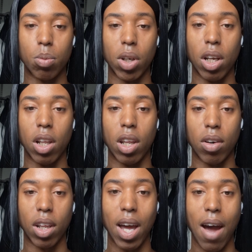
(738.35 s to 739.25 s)
we
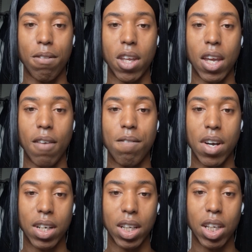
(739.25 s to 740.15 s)
literally have the
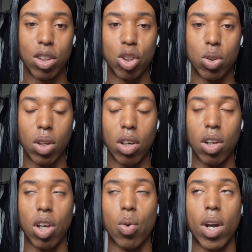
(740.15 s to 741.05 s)
funding to
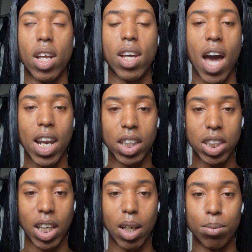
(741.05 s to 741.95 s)
literally create guided
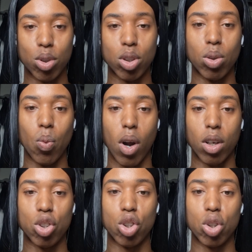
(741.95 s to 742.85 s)
teams to
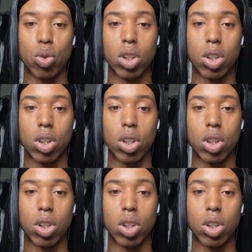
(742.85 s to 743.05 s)
work to